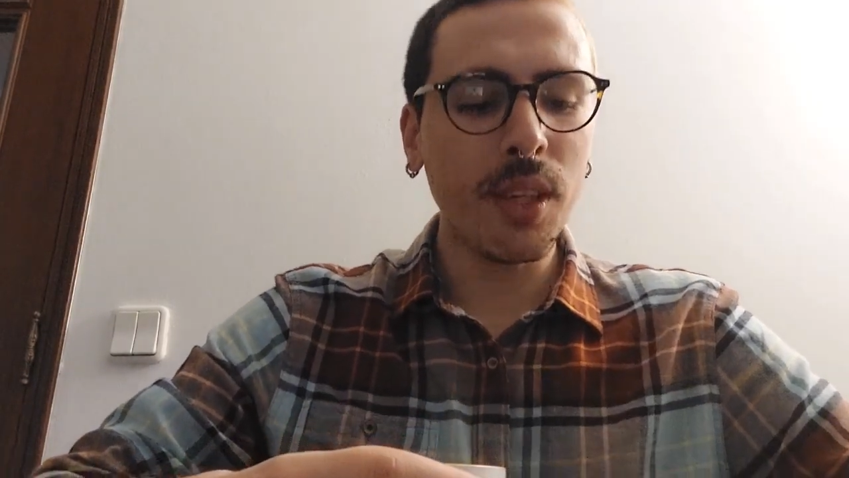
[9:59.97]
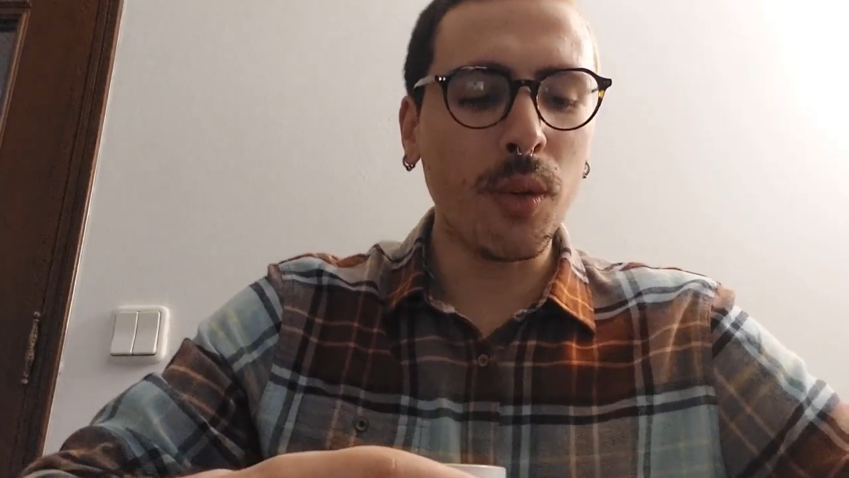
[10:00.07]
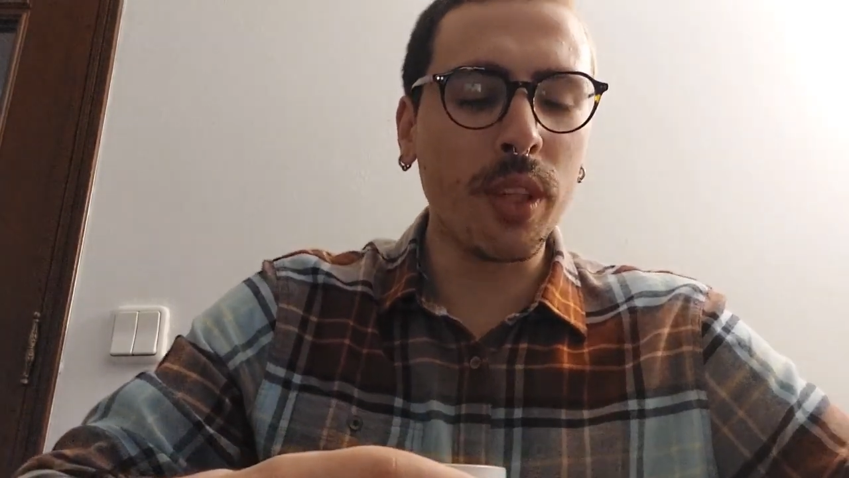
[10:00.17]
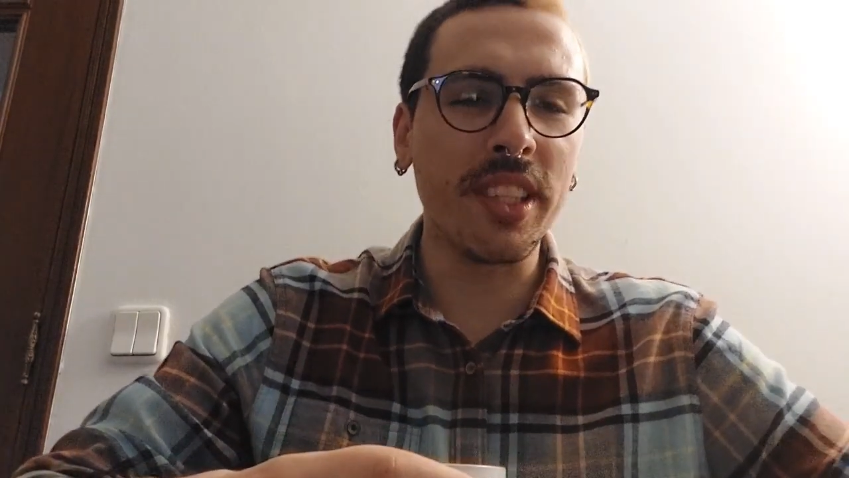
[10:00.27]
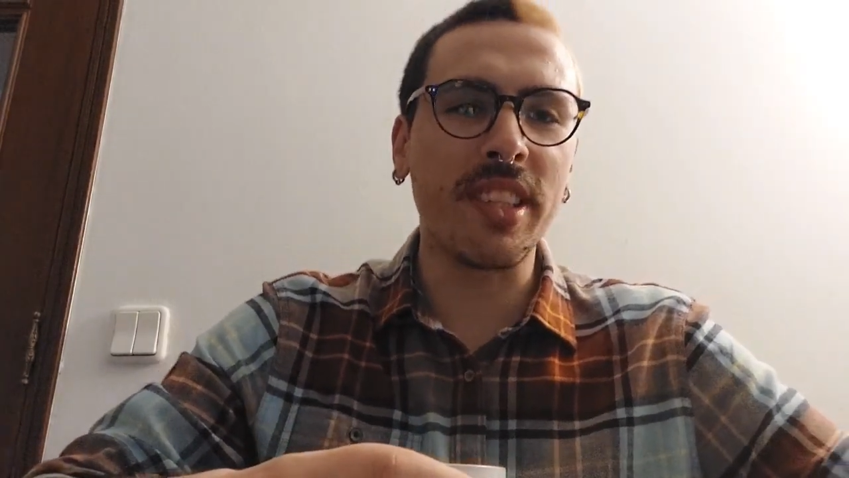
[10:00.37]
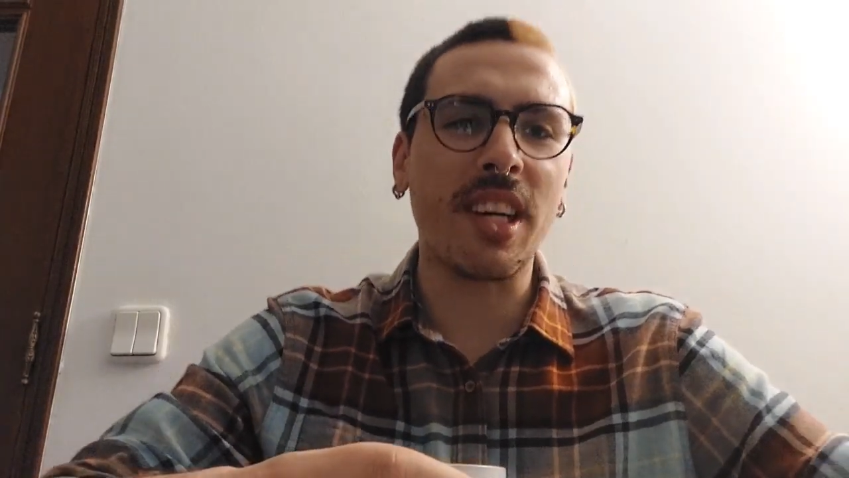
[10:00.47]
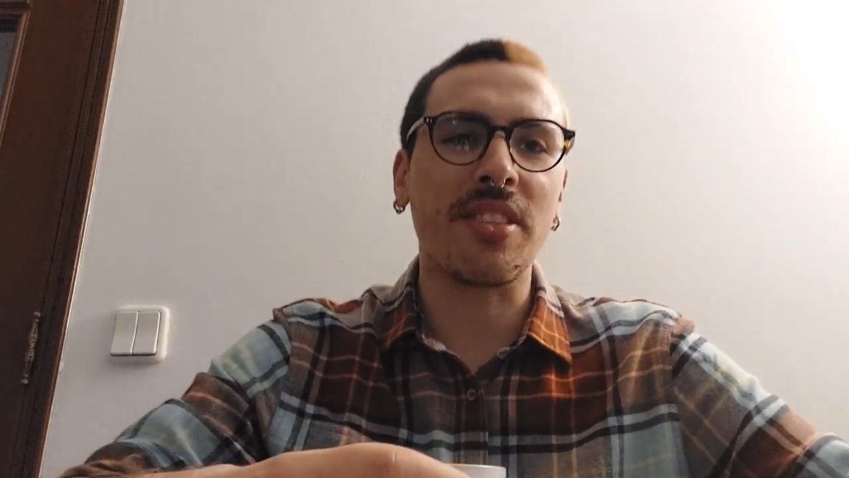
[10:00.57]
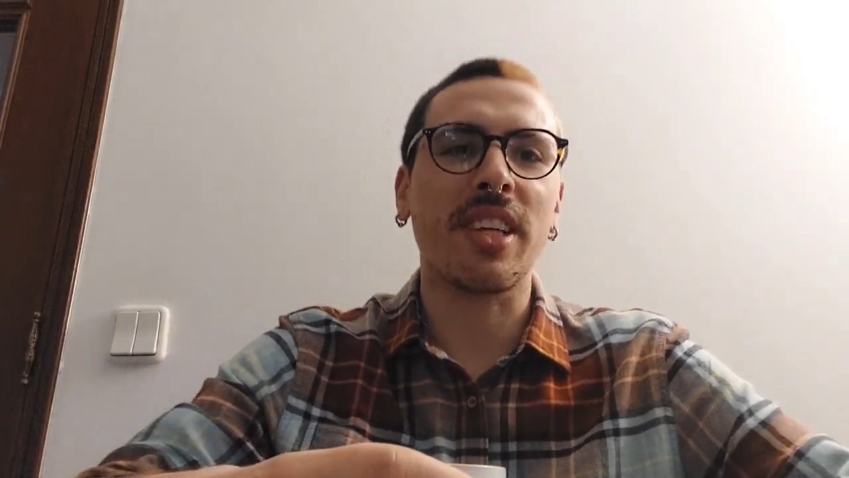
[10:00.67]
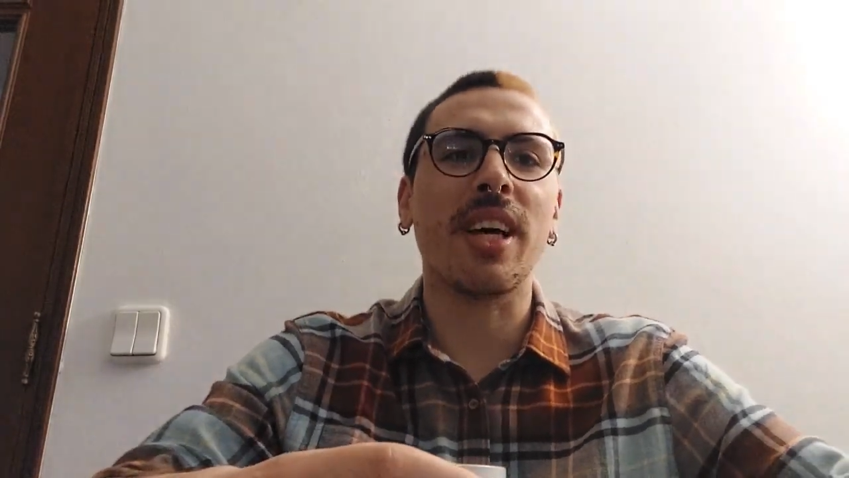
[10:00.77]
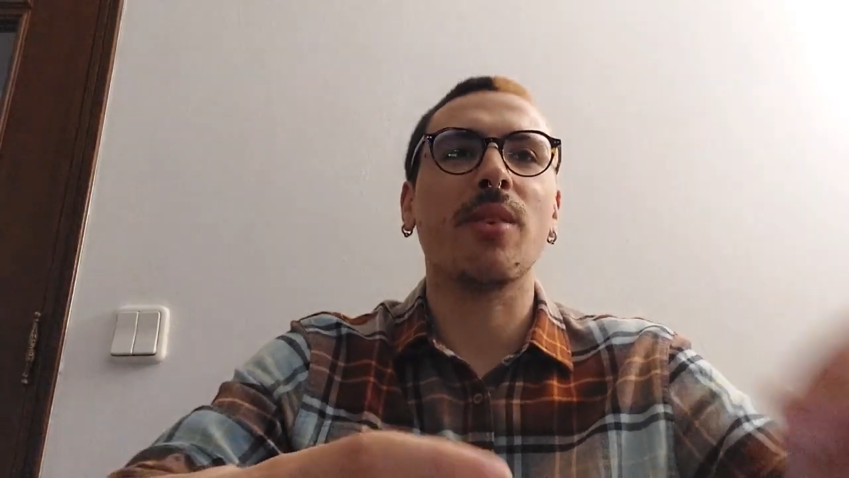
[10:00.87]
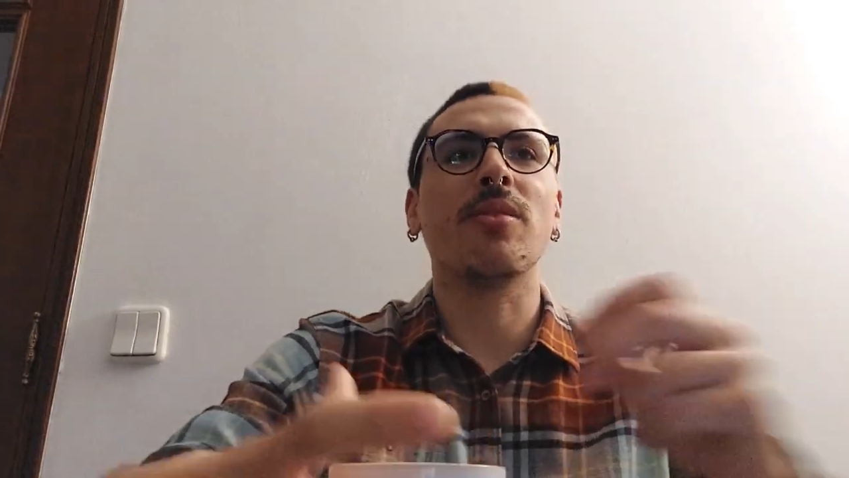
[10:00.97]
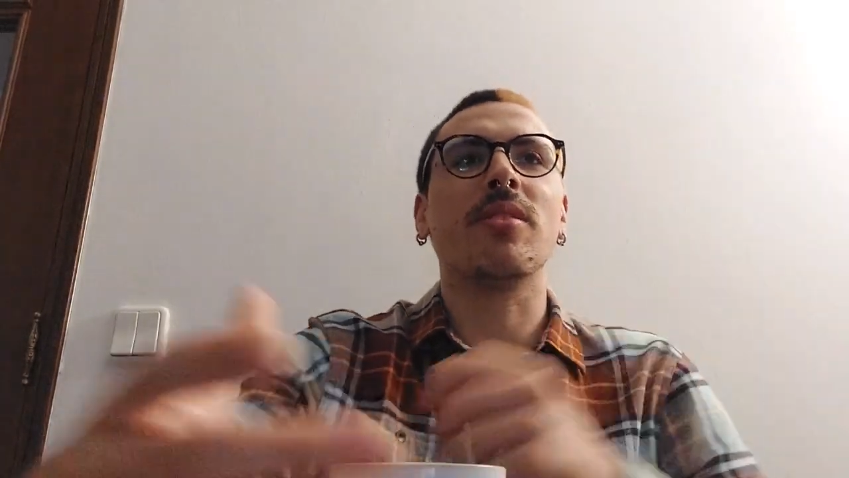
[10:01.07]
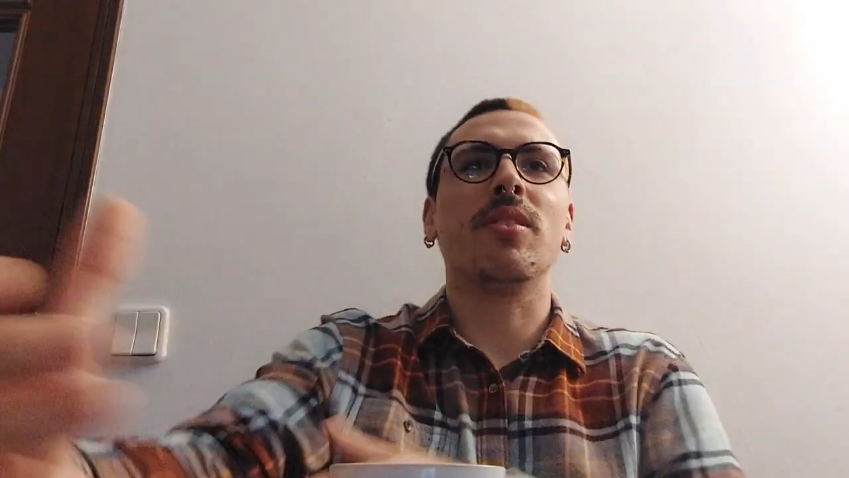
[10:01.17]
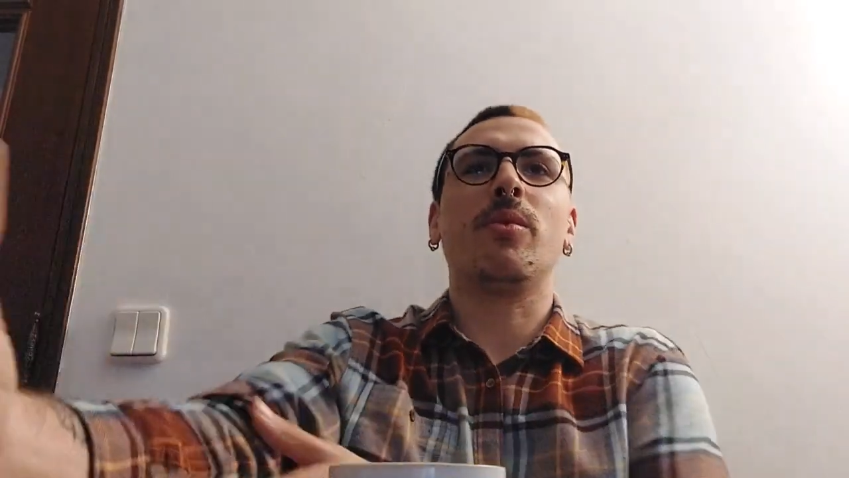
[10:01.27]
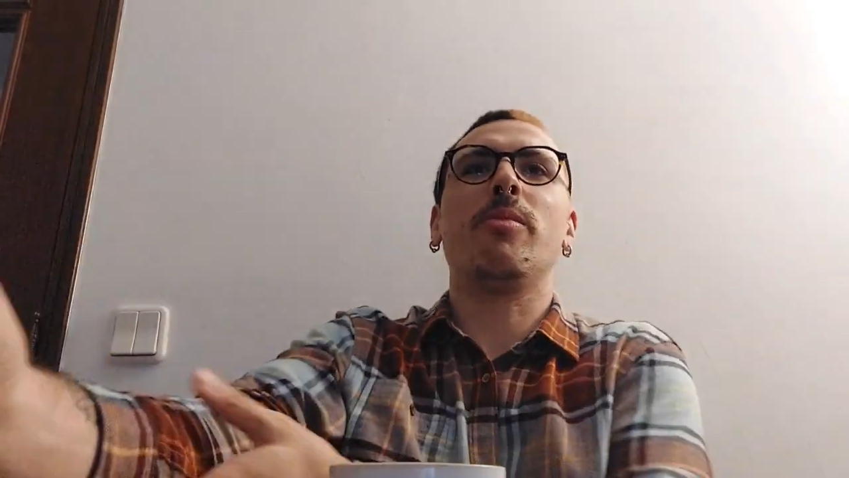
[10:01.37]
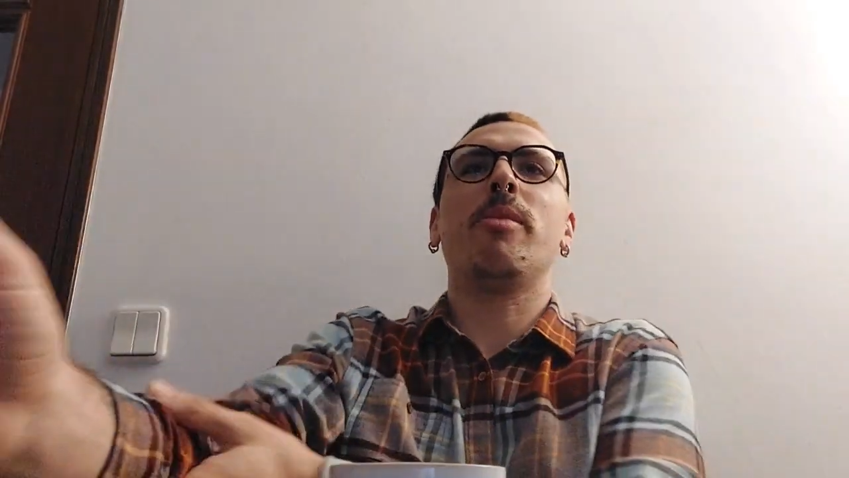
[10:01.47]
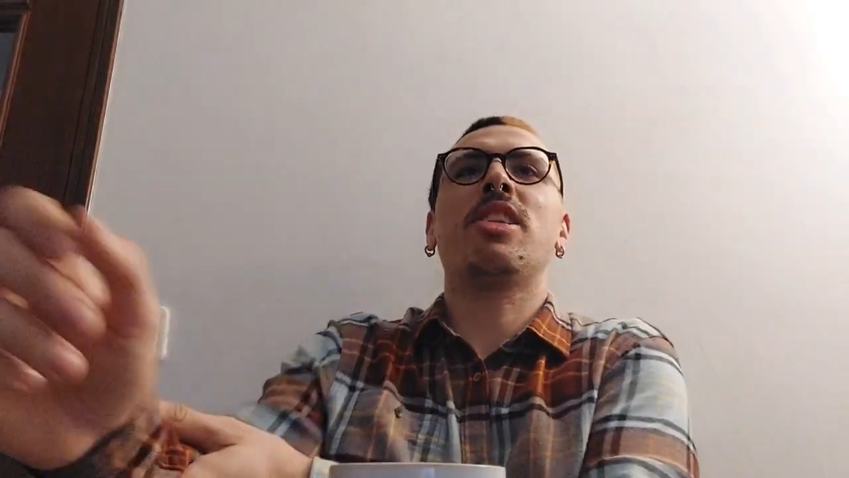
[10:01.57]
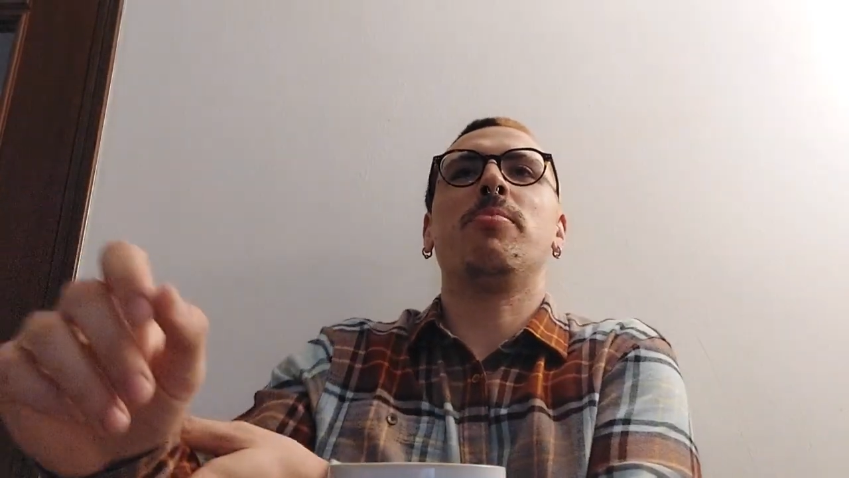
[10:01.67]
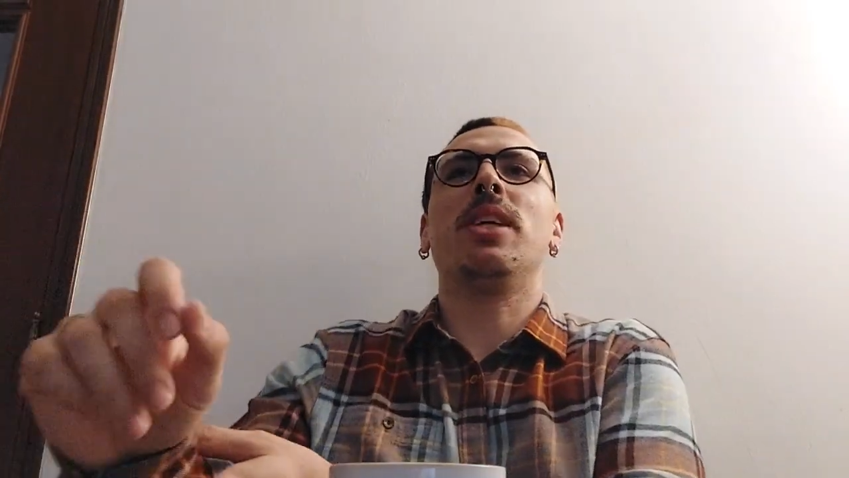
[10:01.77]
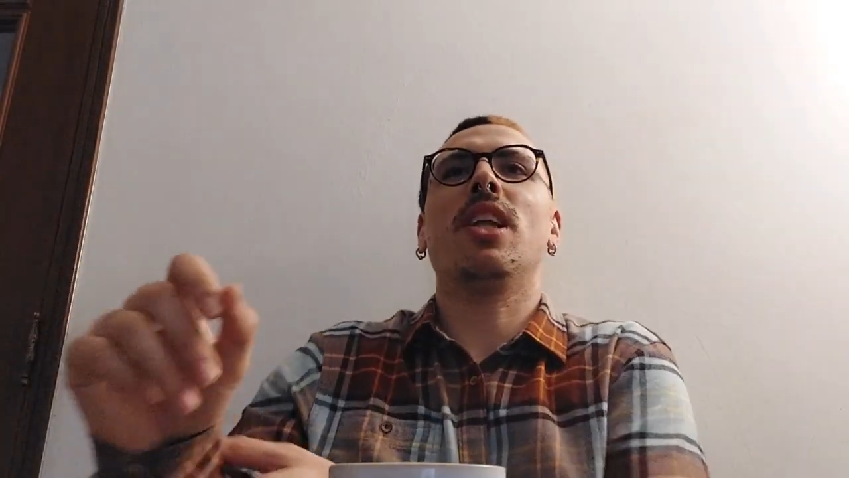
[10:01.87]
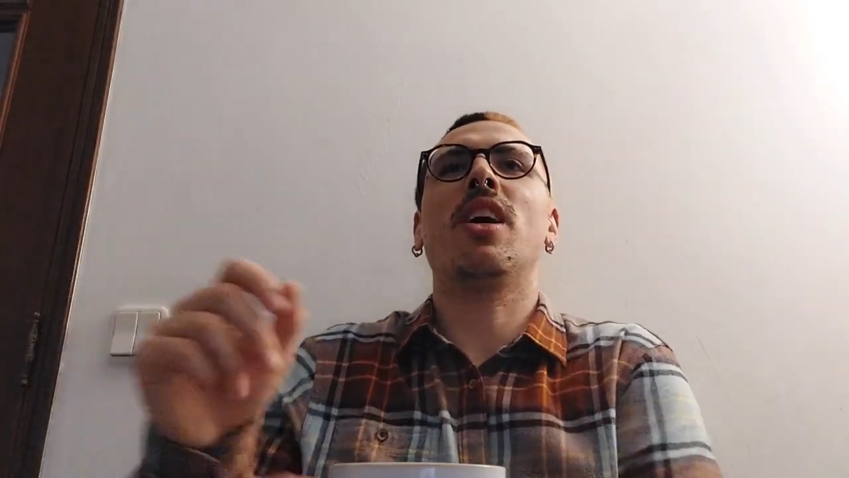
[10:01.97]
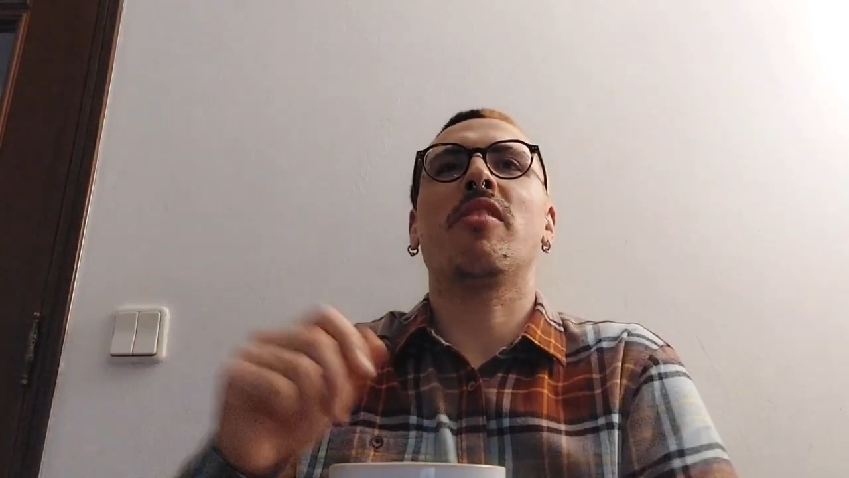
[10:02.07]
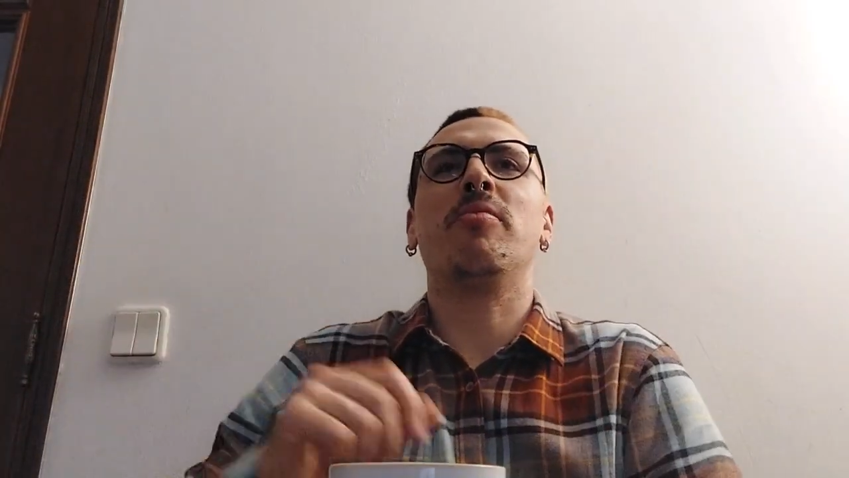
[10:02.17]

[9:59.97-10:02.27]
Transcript: cool guitar sound. Reminds me a lot of